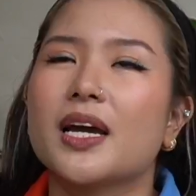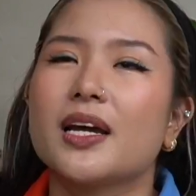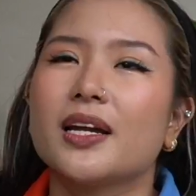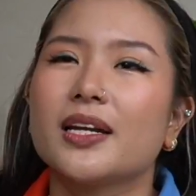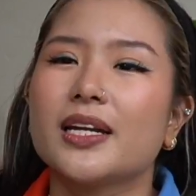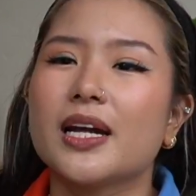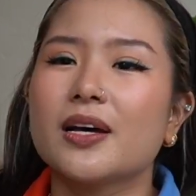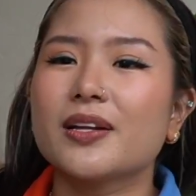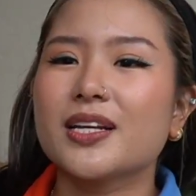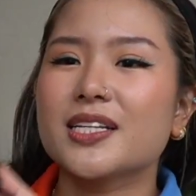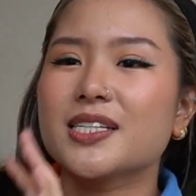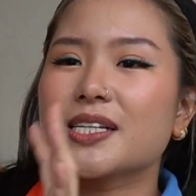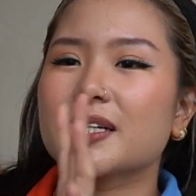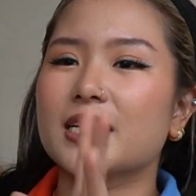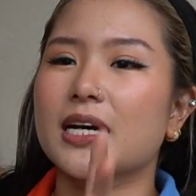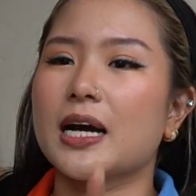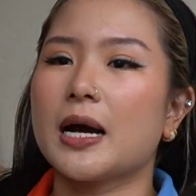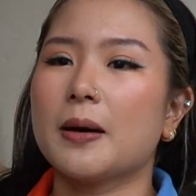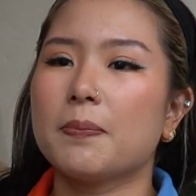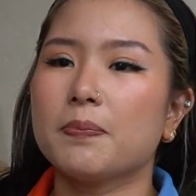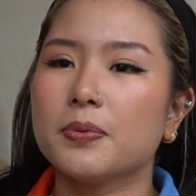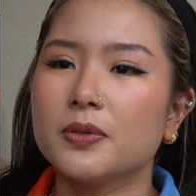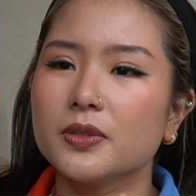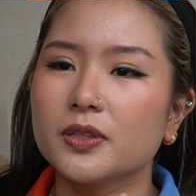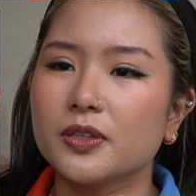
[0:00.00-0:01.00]
now there's a
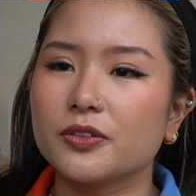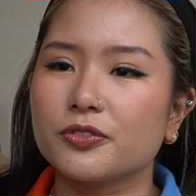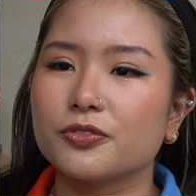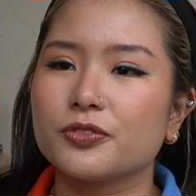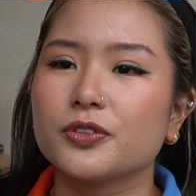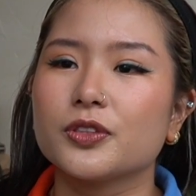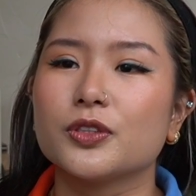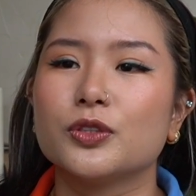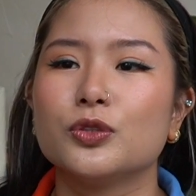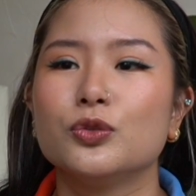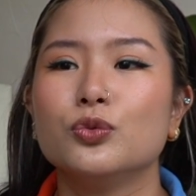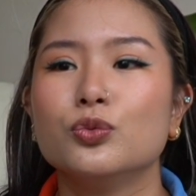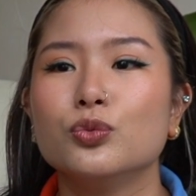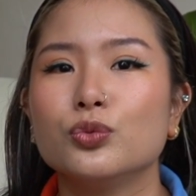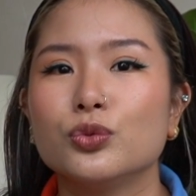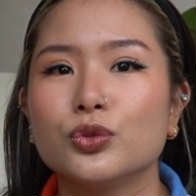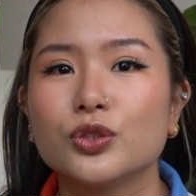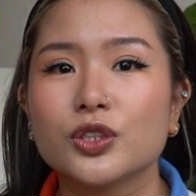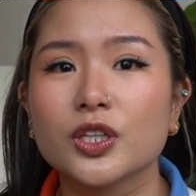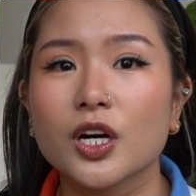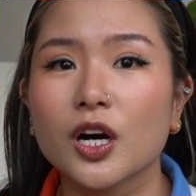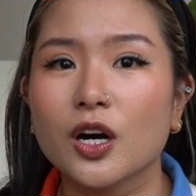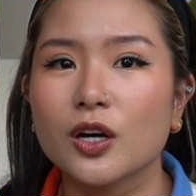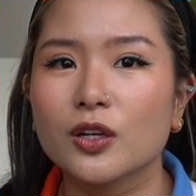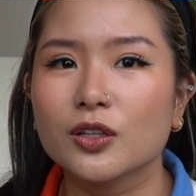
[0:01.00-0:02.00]
couple of
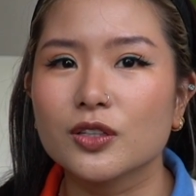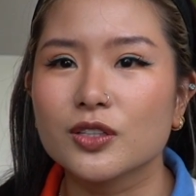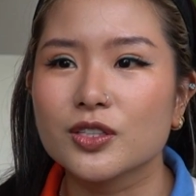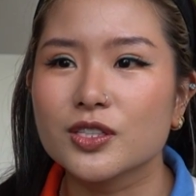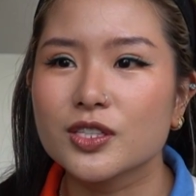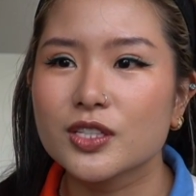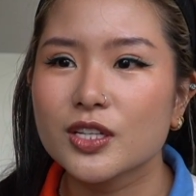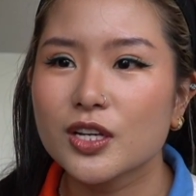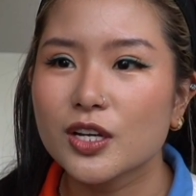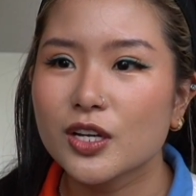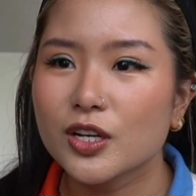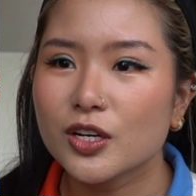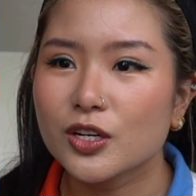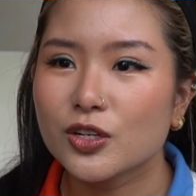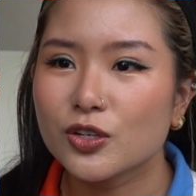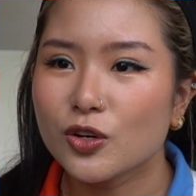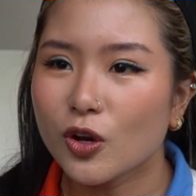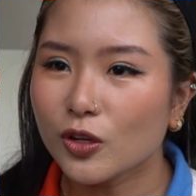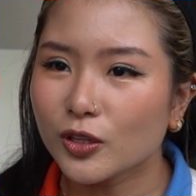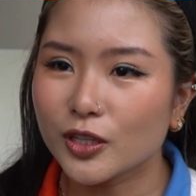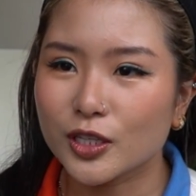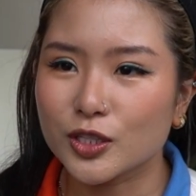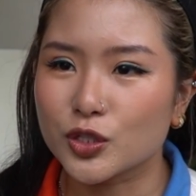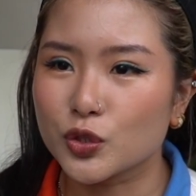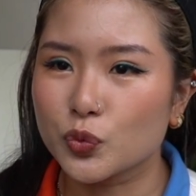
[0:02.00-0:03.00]
noodles,
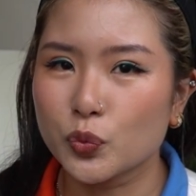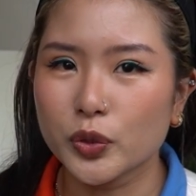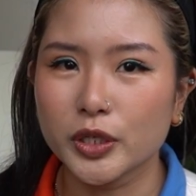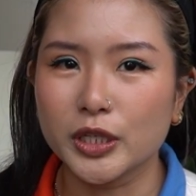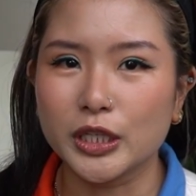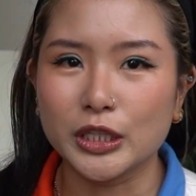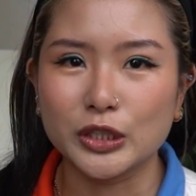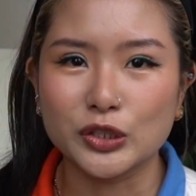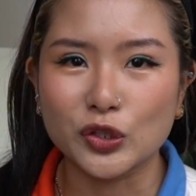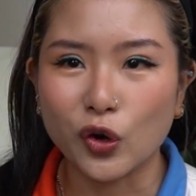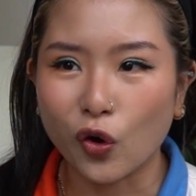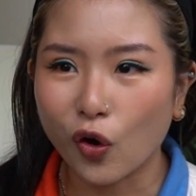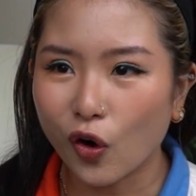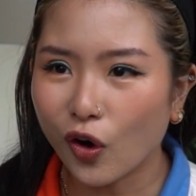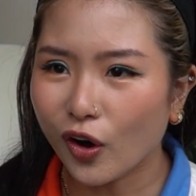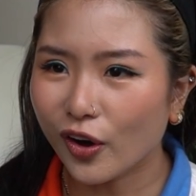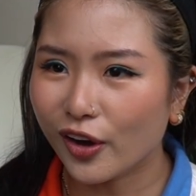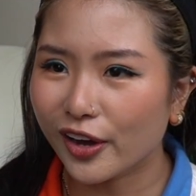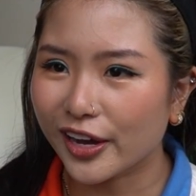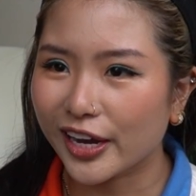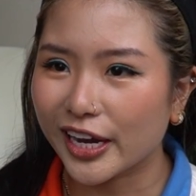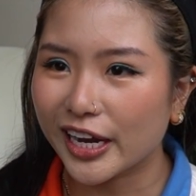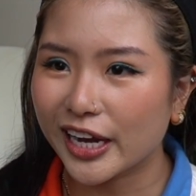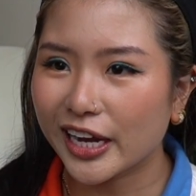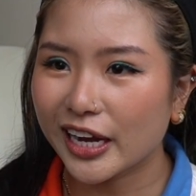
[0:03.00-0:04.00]
not the squeaky
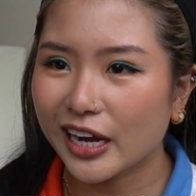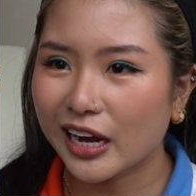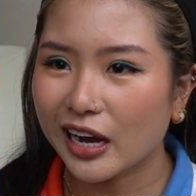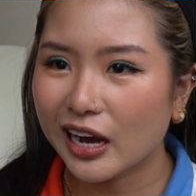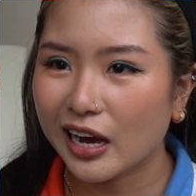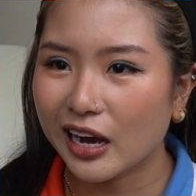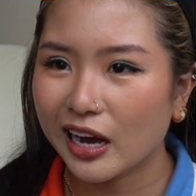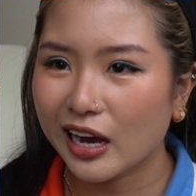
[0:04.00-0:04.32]
toy.